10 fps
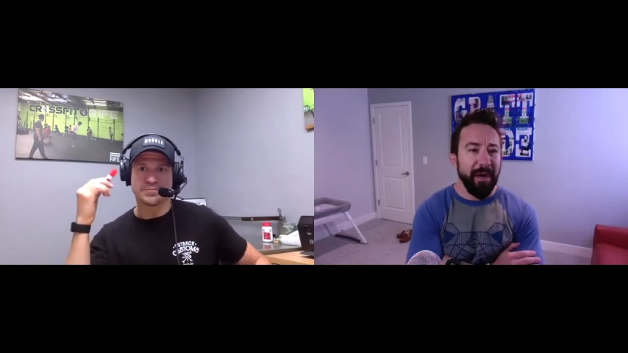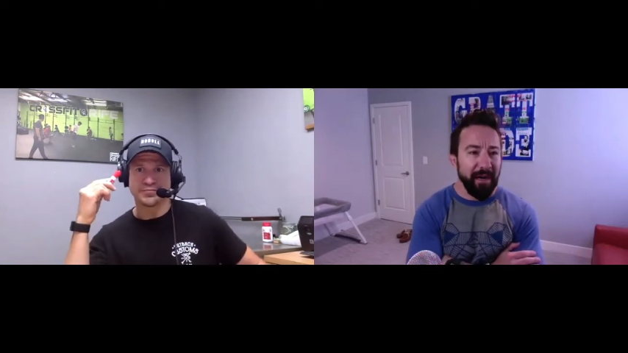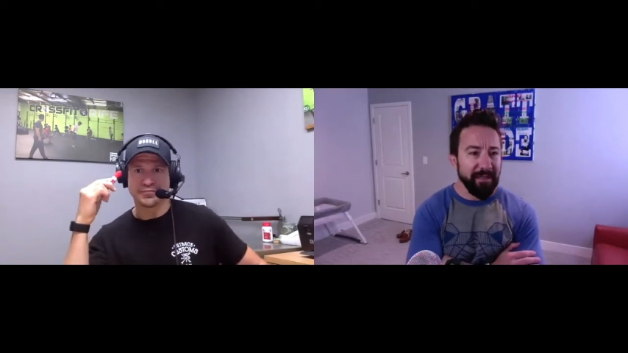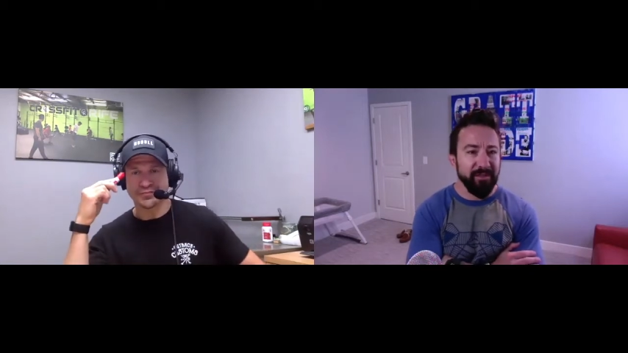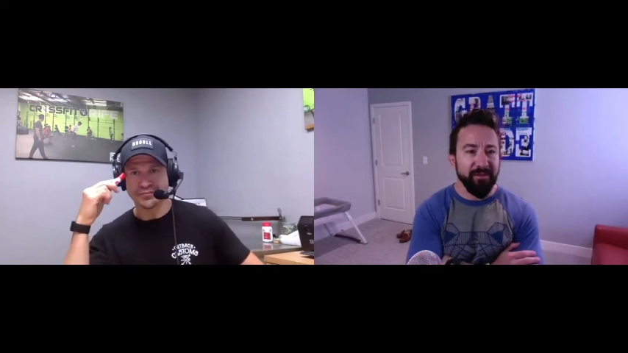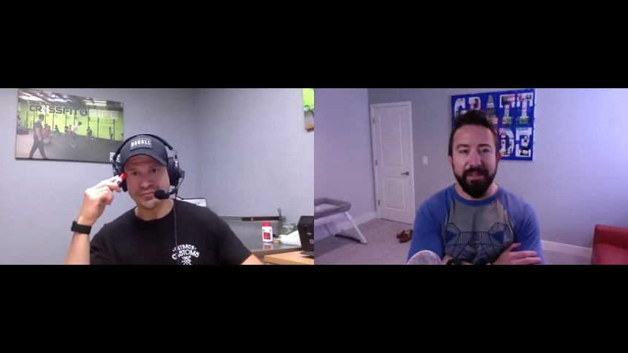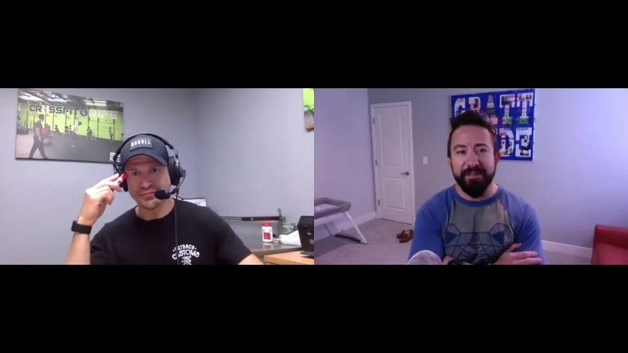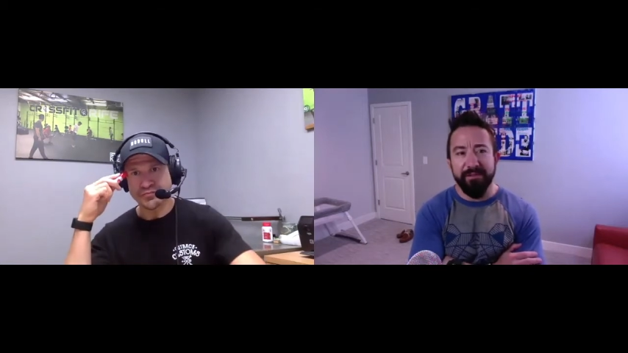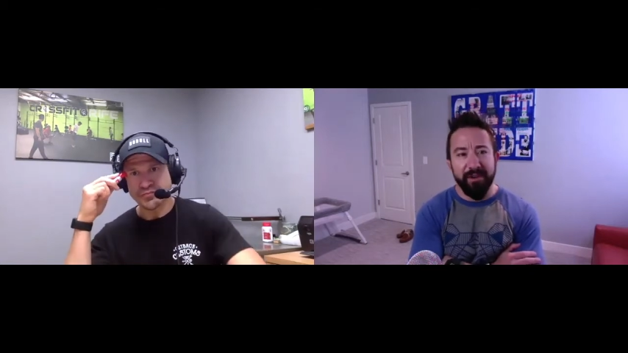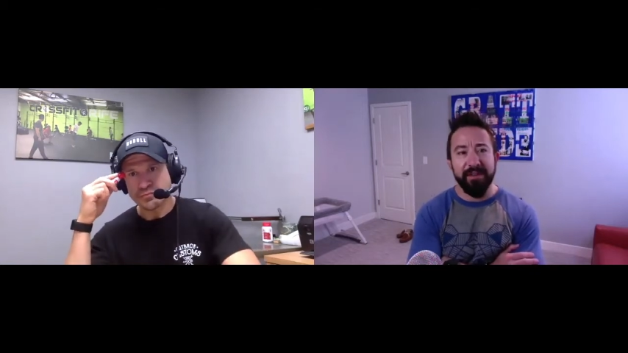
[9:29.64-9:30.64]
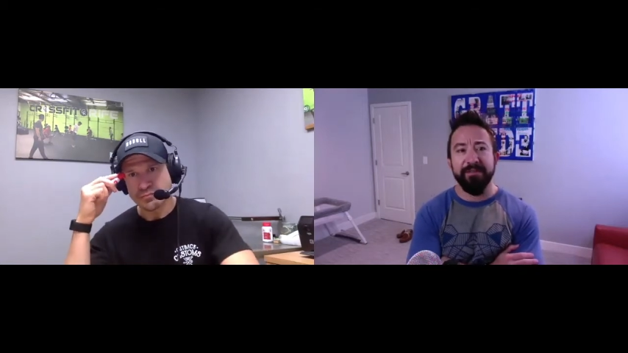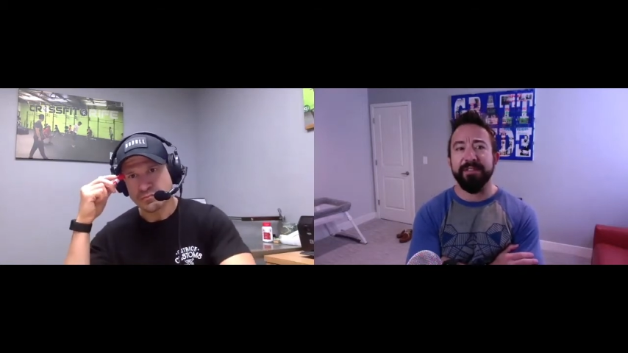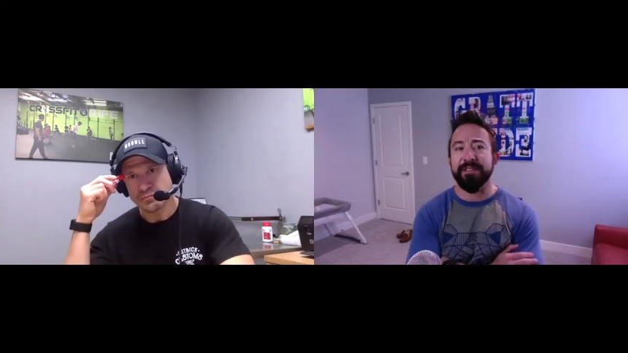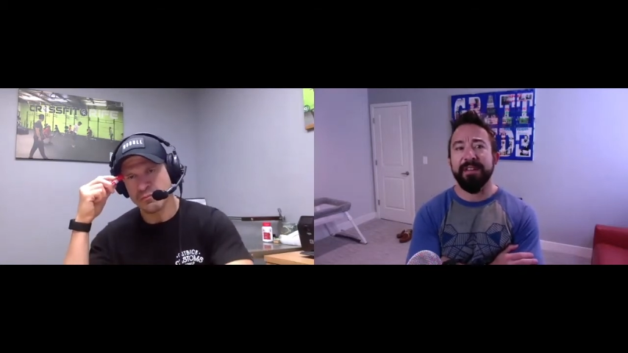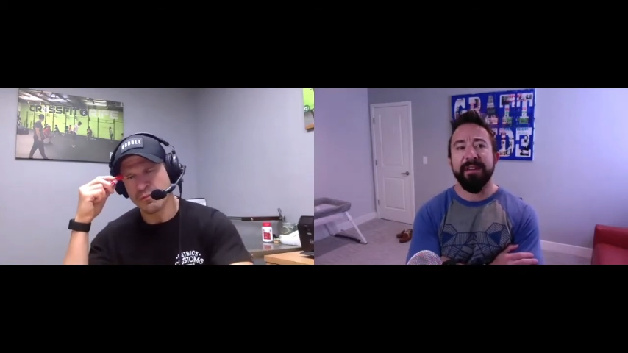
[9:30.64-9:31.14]
Speaker 1: box. CrossFit Rife
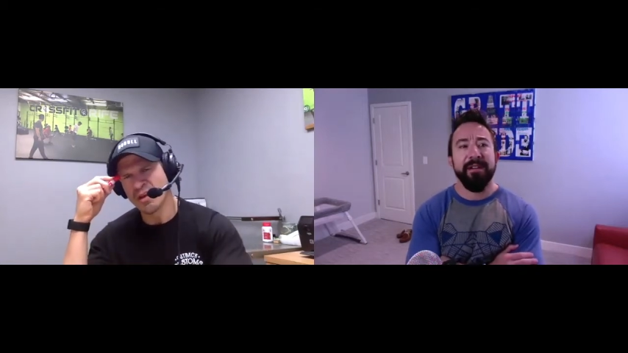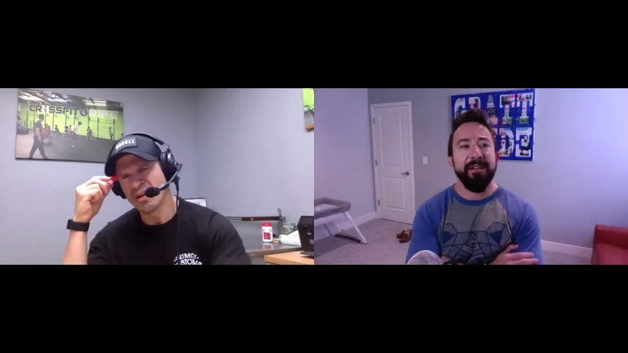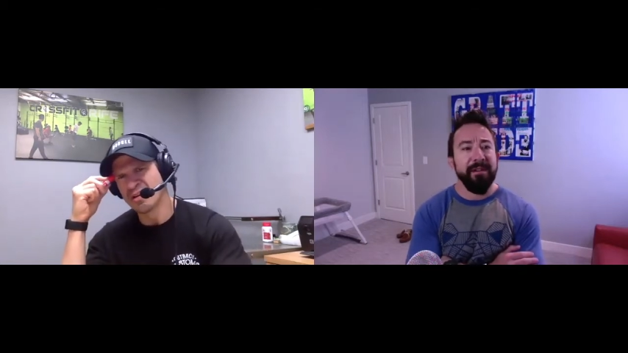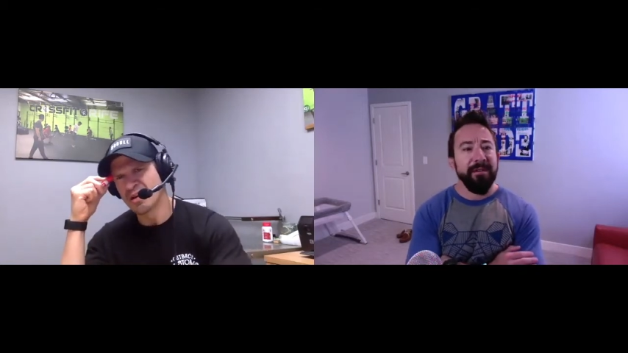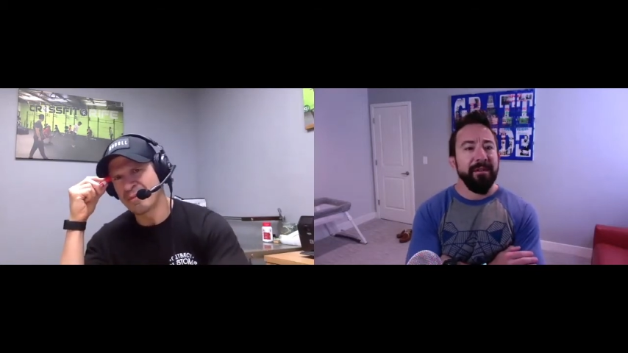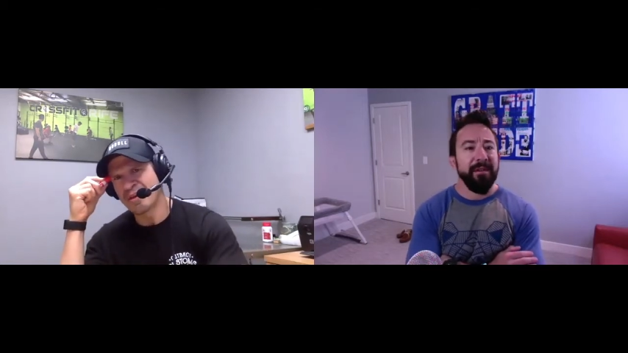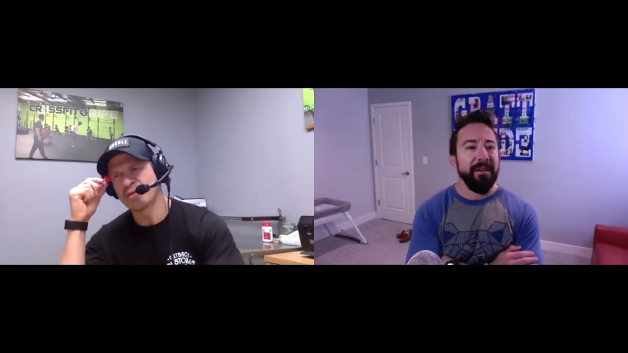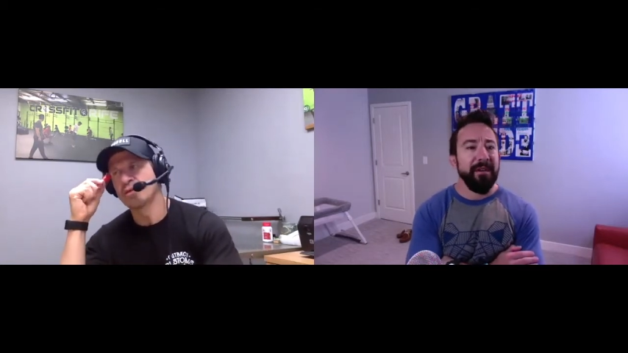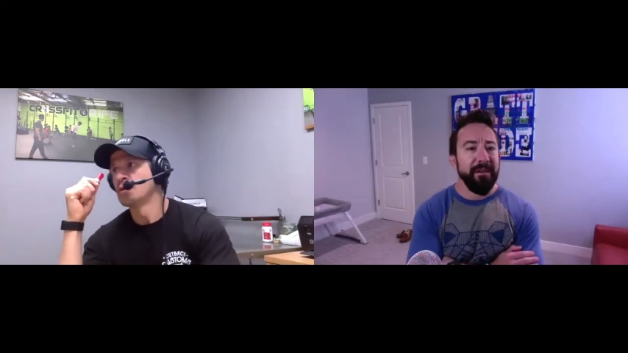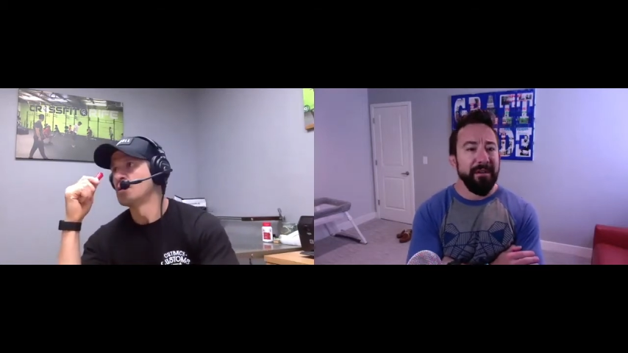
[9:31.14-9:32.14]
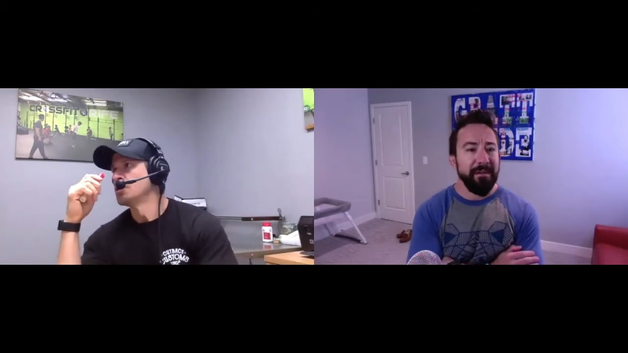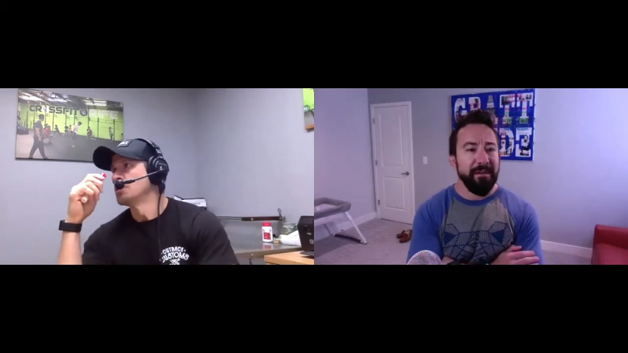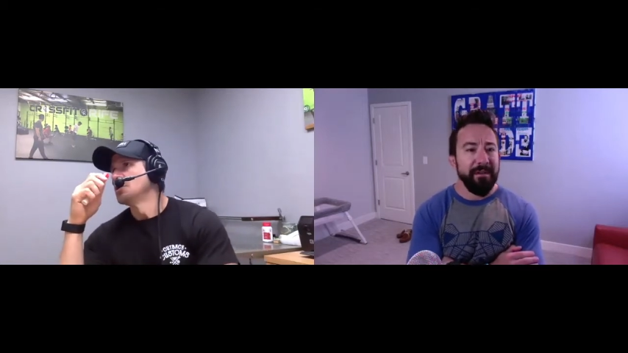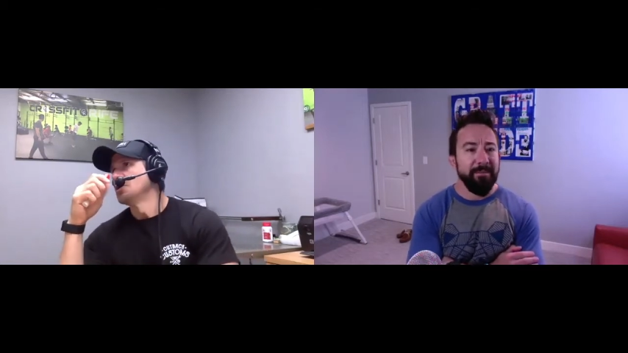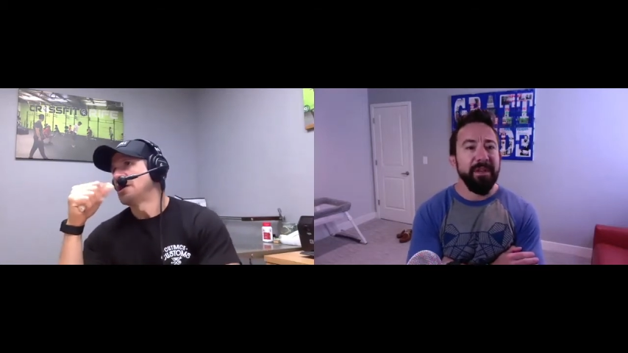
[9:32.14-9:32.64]
is, I mean,
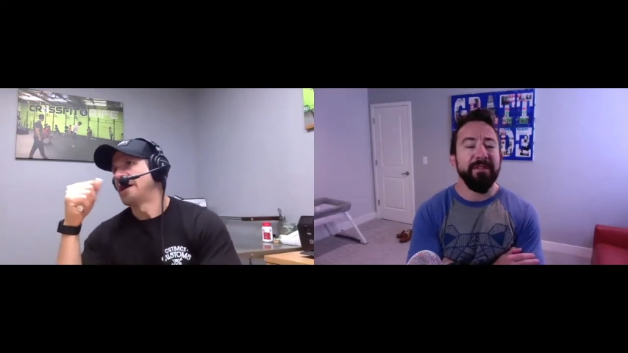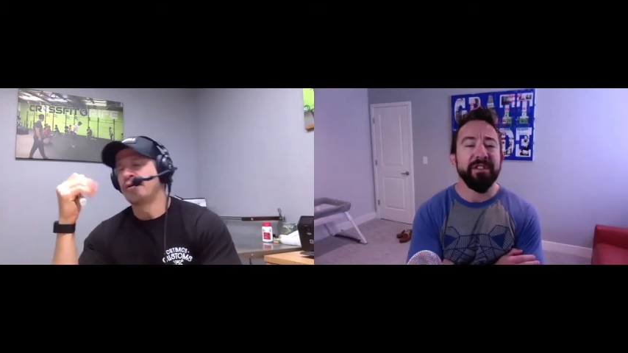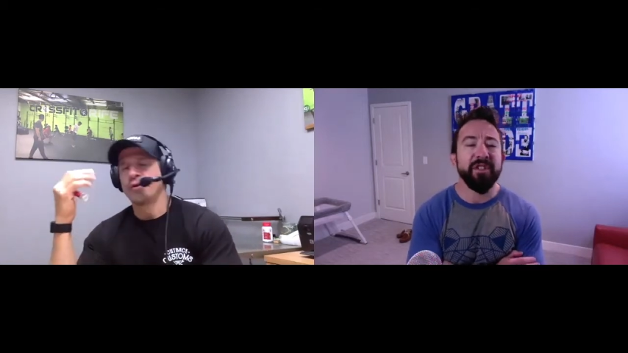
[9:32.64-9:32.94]
I don't know.